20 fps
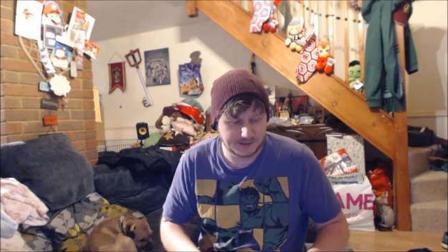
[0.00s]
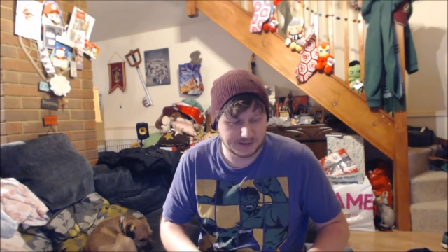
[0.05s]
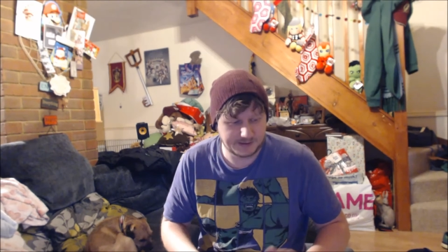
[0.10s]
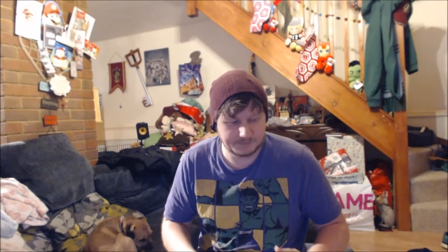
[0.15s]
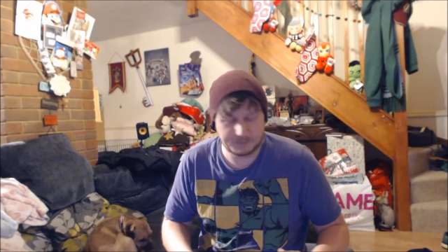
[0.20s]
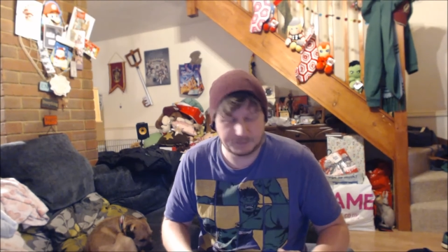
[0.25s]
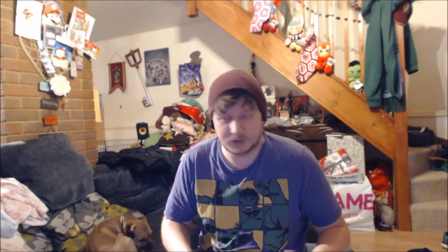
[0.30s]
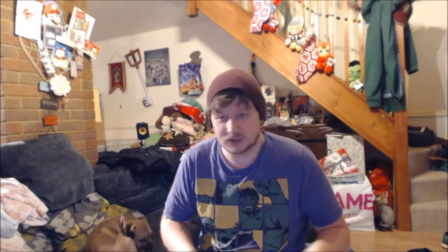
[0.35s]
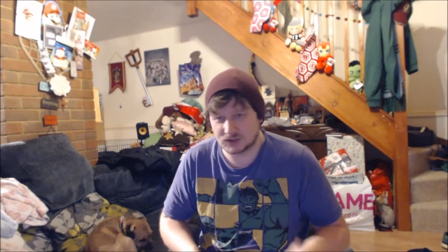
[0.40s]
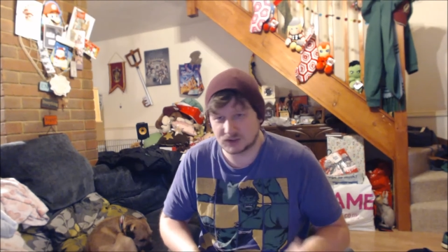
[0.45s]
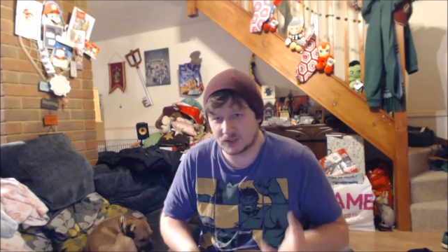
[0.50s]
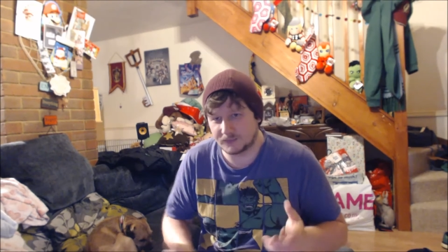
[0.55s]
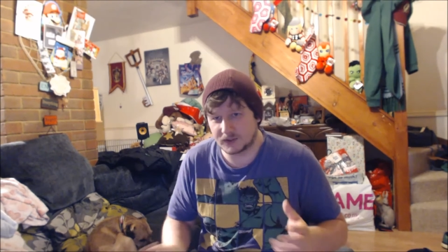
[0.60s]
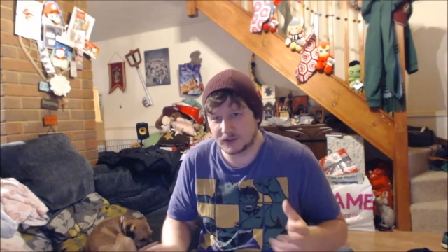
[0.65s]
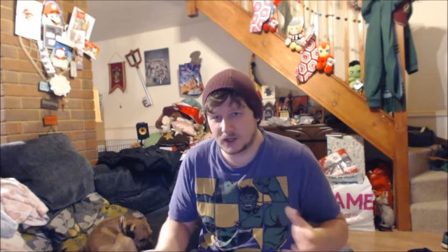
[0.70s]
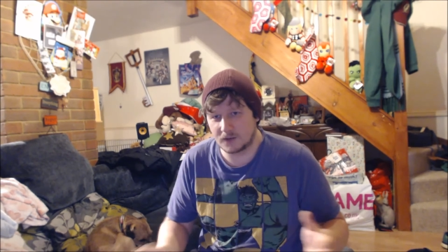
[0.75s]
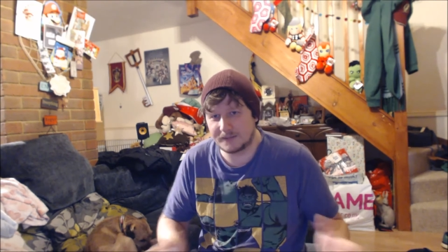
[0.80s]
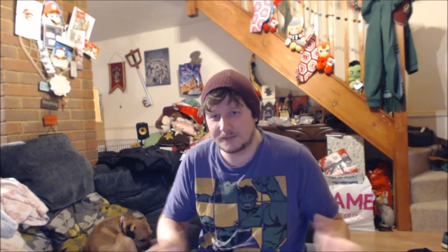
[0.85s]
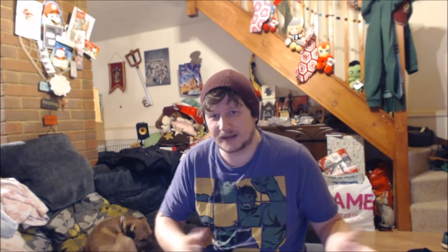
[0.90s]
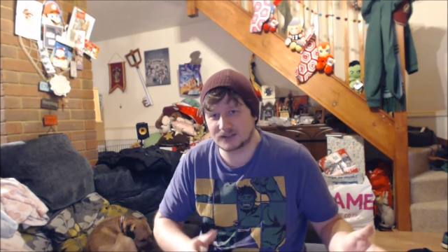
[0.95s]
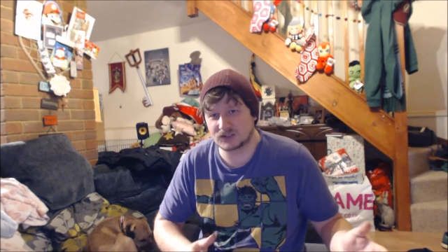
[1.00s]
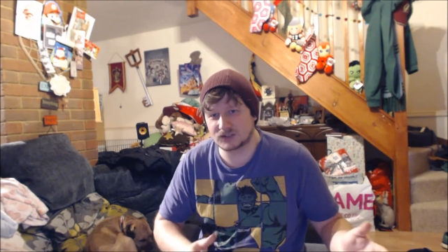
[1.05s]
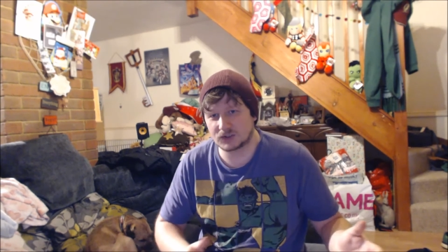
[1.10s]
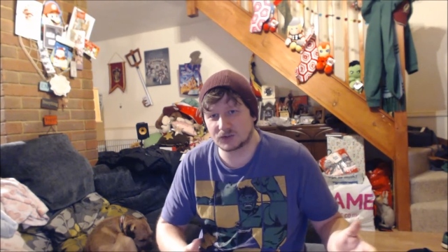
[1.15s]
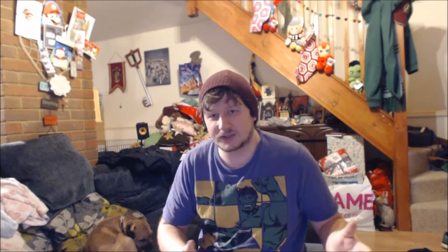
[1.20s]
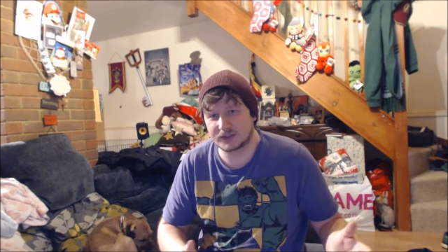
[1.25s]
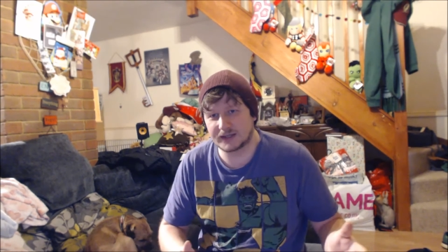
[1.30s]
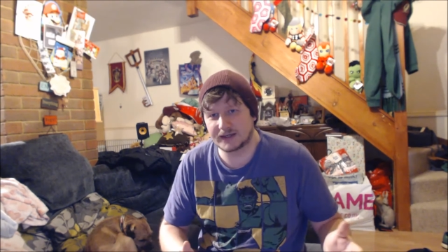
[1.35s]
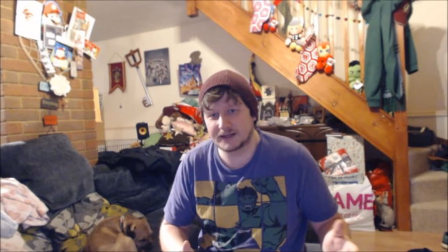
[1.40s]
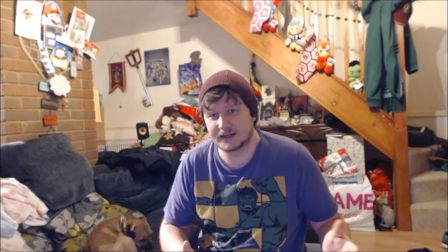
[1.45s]
And then by the time I go back to
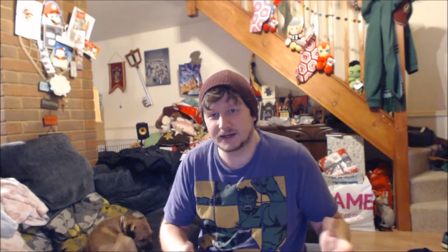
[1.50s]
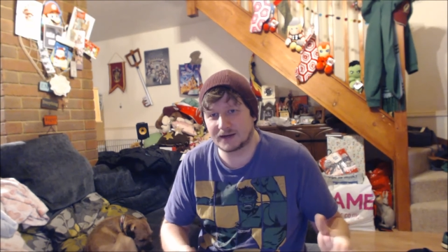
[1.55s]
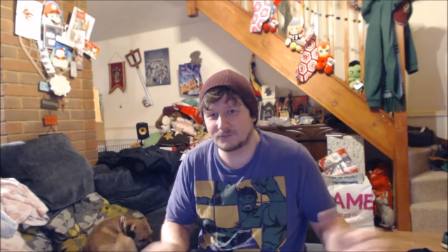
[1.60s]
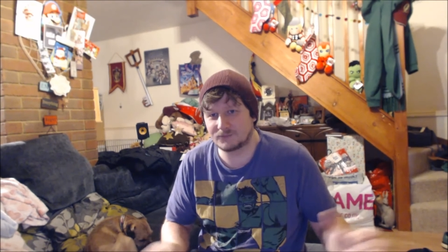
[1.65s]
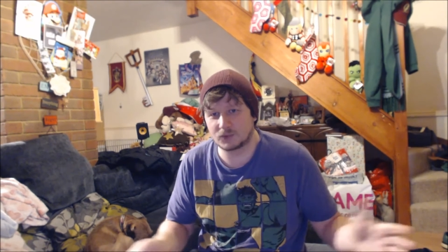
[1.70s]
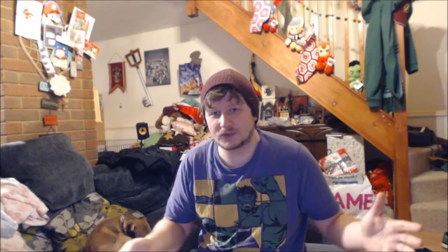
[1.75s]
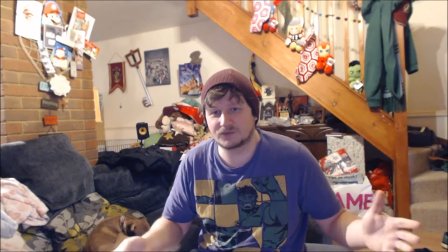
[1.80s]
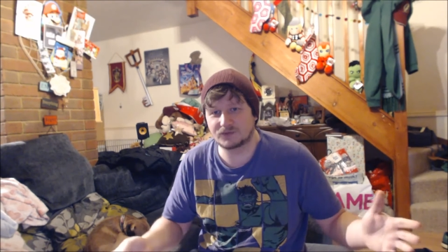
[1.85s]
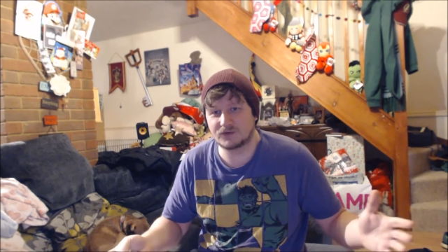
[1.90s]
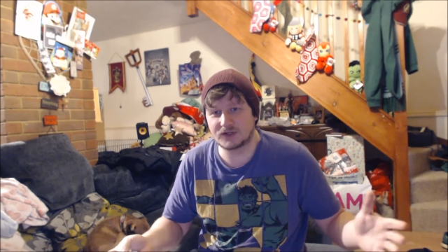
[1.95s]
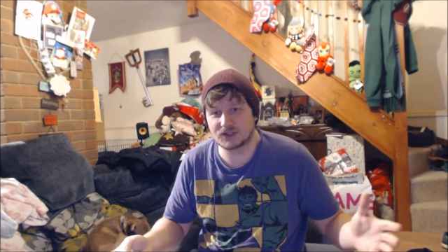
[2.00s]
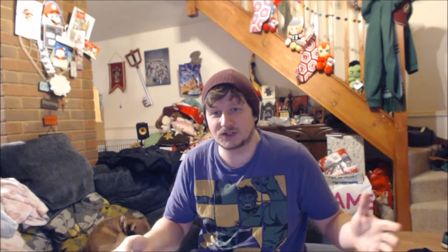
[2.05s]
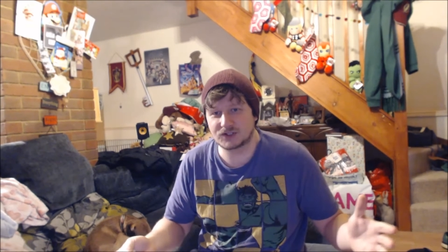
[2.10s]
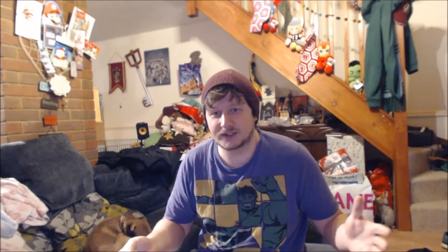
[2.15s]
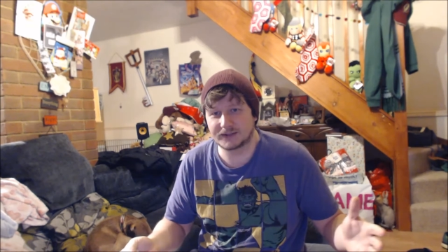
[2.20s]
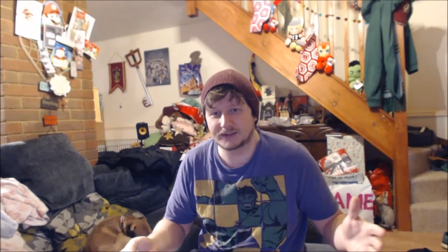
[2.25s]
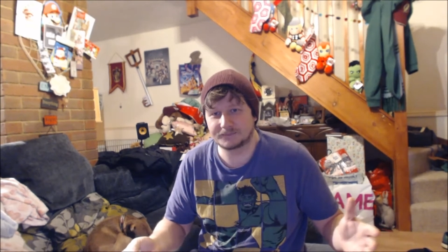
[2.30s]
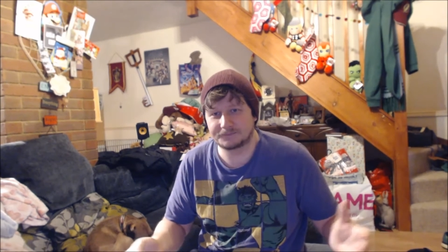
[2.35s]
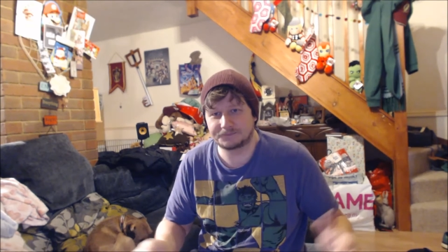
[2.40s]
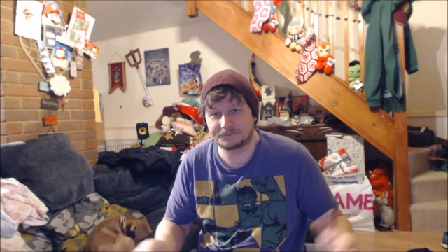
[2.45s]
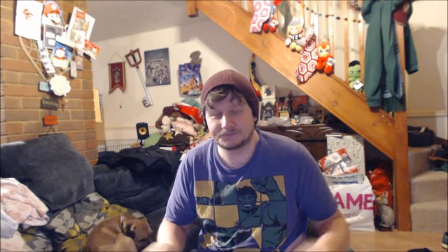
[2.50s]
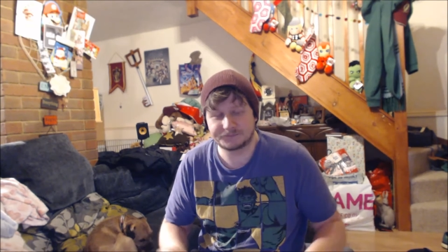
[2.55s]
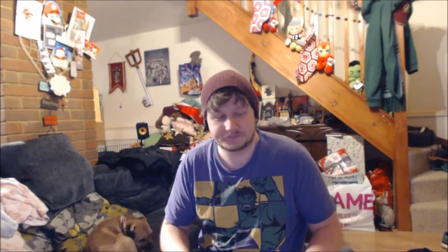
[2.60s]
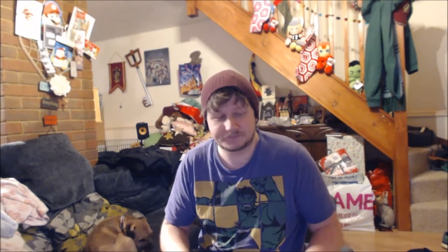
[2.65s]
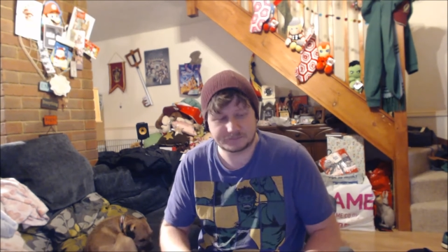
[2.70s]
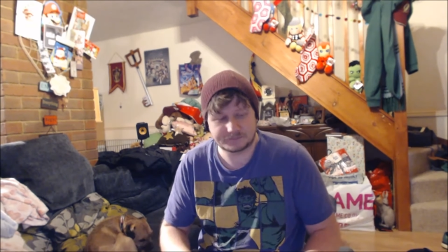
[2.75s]
look at it, I've already finished it.